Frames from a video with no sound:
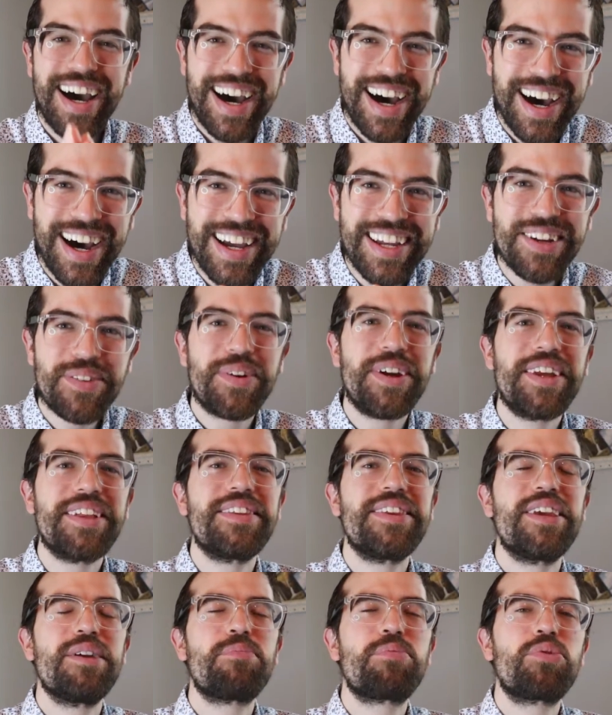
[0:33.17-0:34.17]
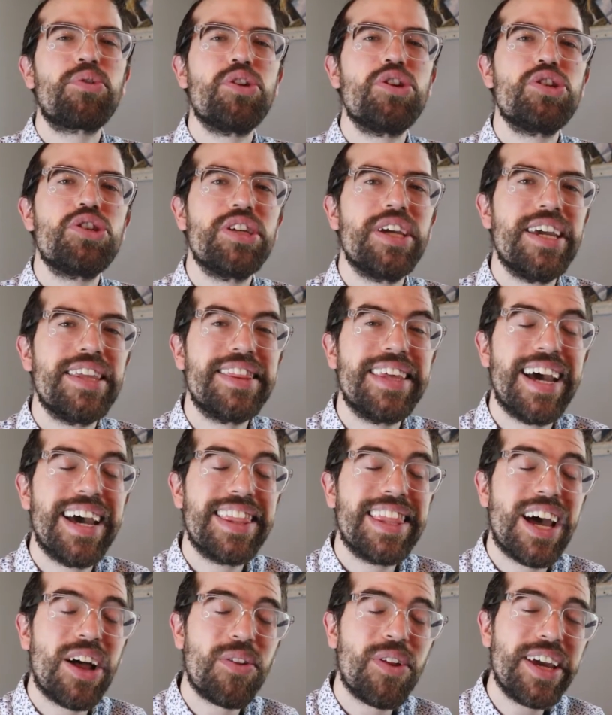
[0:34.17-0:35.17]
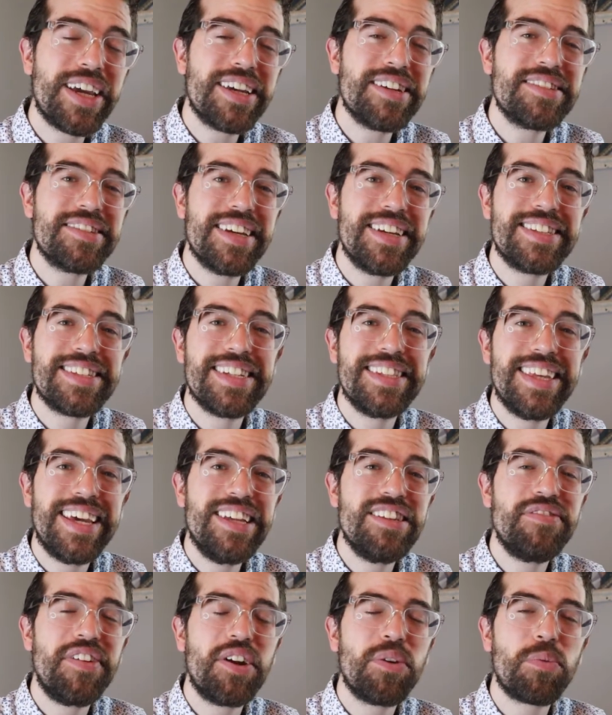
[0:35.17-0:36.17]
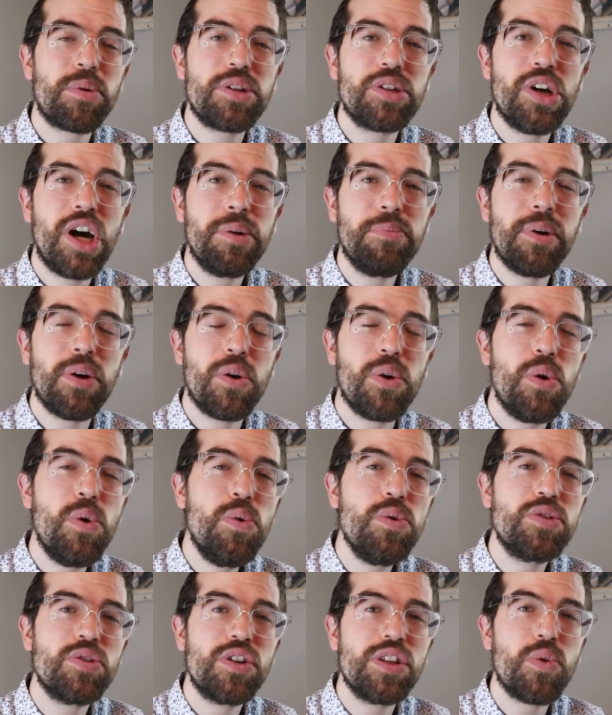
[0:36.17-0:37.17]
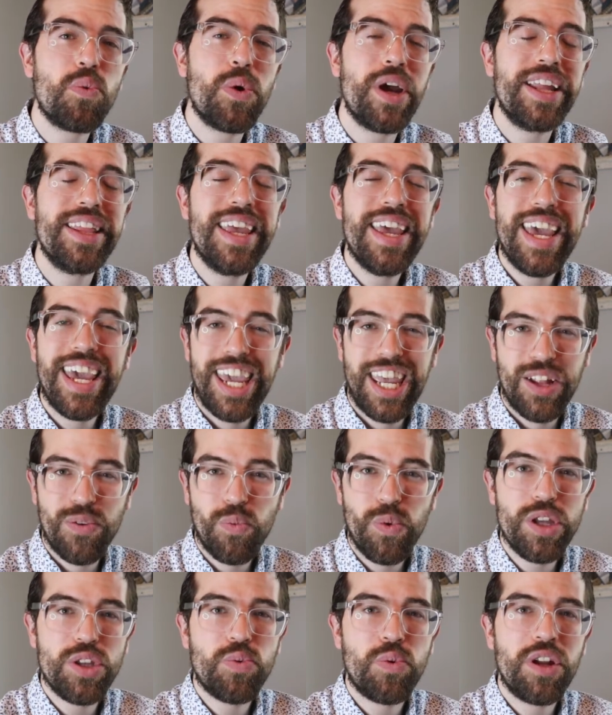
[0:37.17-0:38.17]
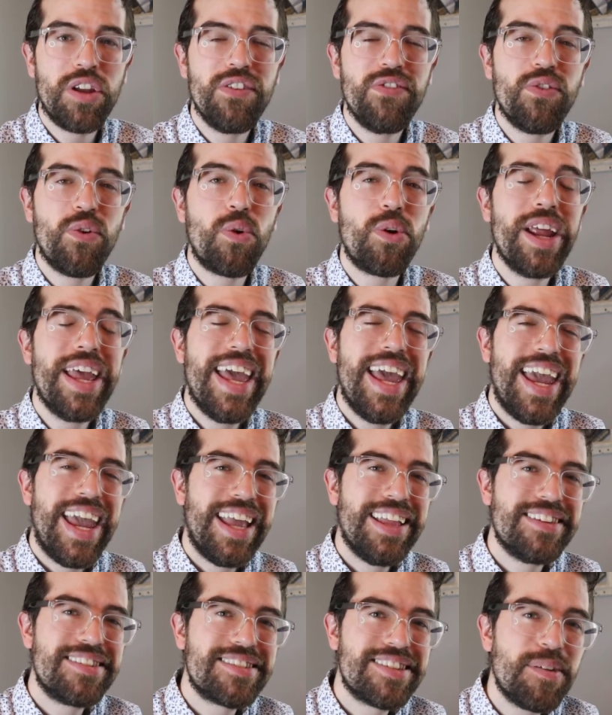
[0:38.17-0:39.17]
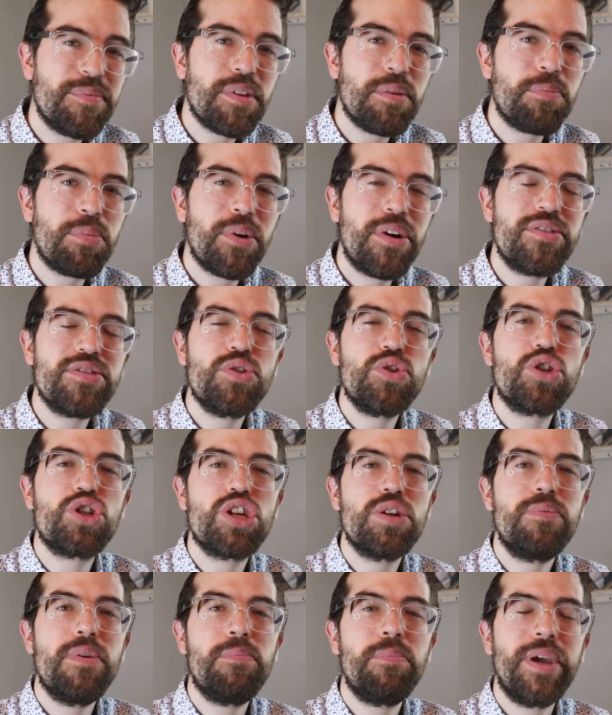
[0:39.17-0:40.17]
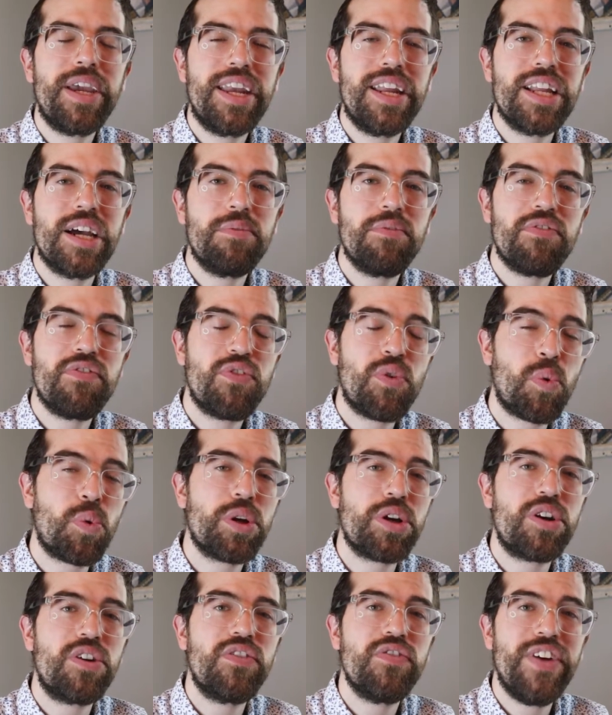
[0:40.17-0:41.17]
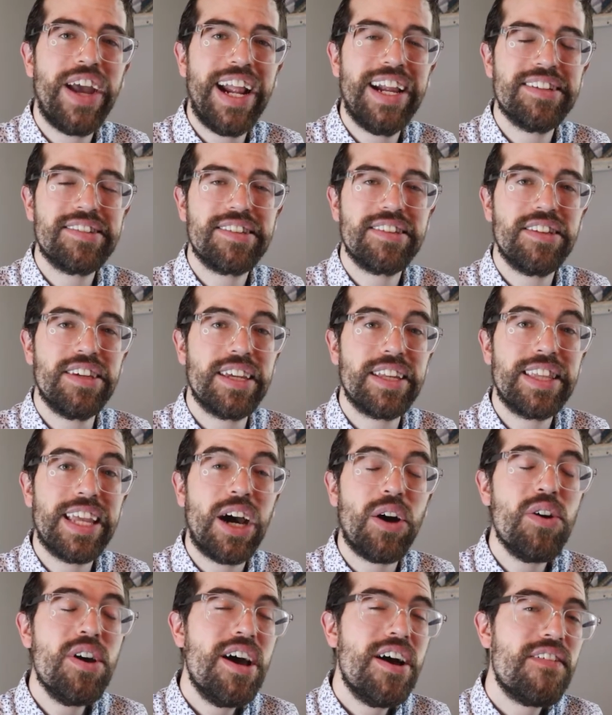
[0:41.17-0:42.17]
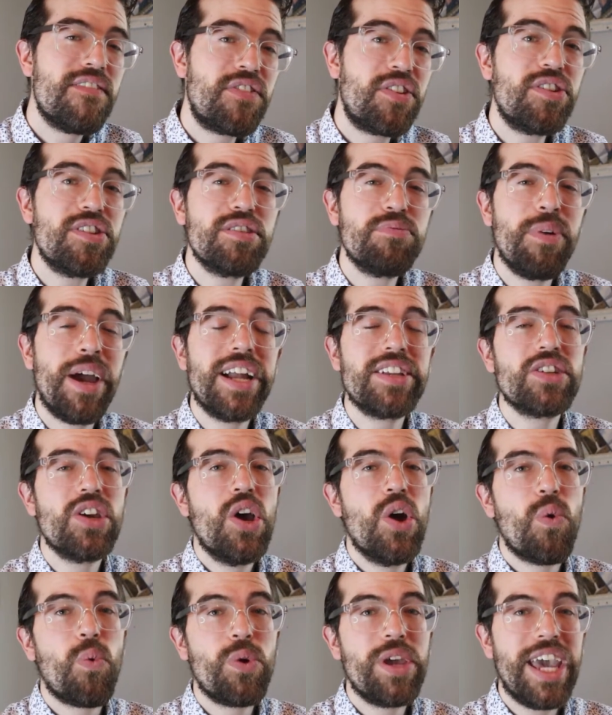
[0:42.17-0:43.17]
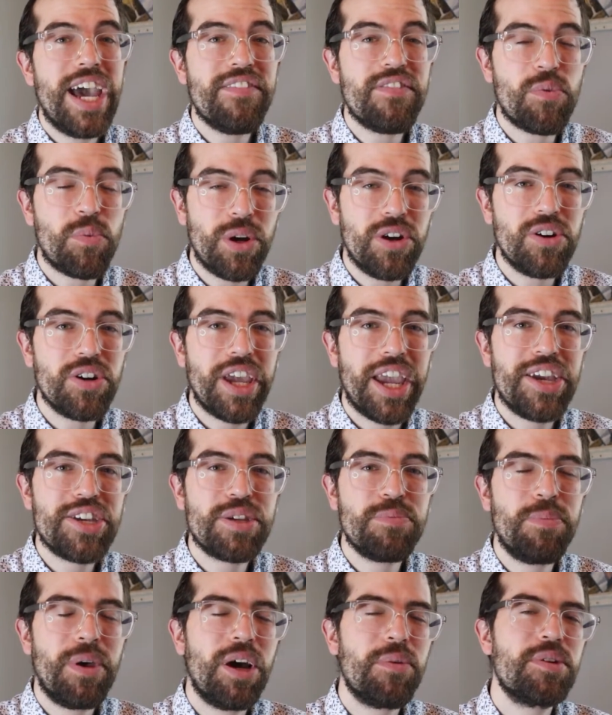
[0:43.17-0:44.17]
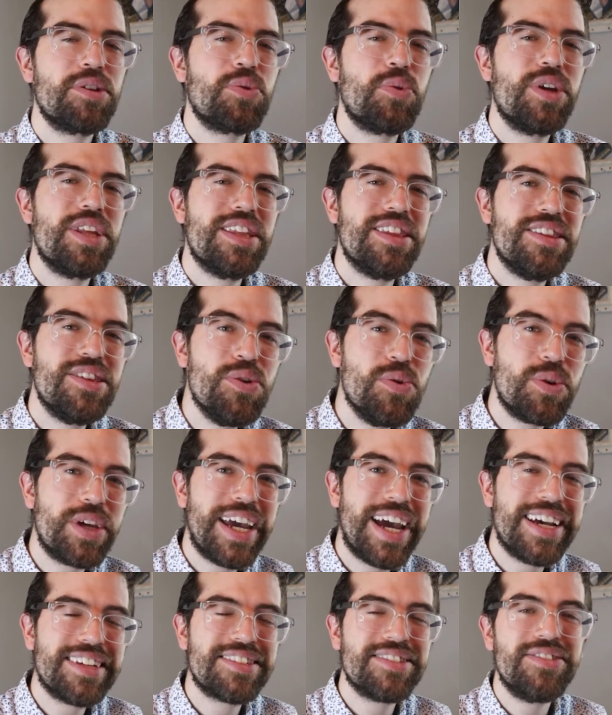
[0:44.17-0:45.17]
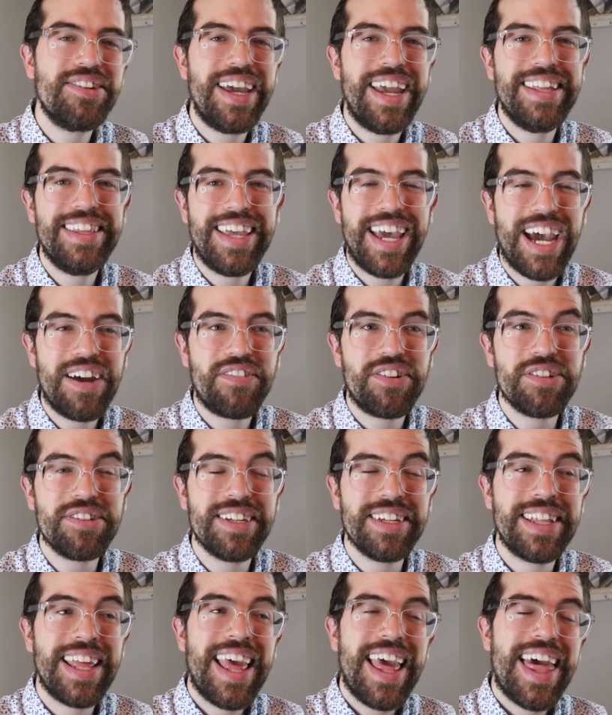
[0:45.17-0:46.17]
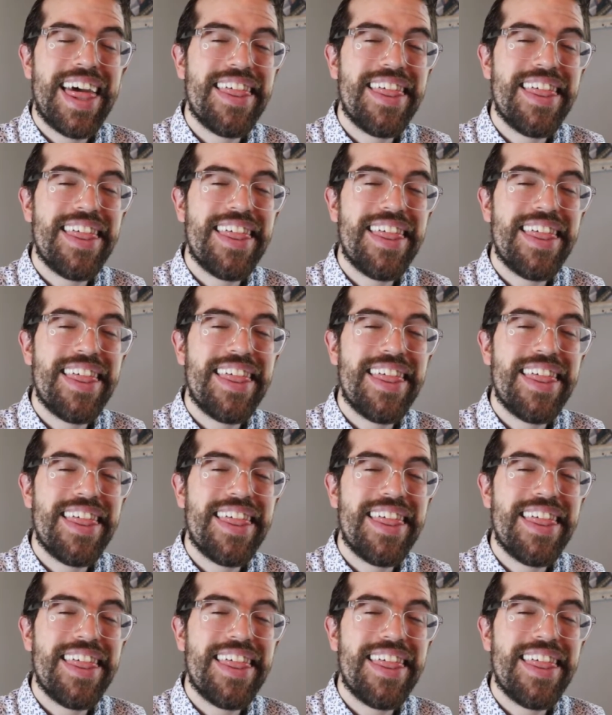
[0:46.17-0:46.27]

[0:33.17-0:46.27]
I greatly appreciate that. Now, like I said, today's video, we're talking about who's going to win in week 24 and some of the players you should be picking up for your fantasy league. Now, first match, we have a relegation battle between Newcastle and Everton.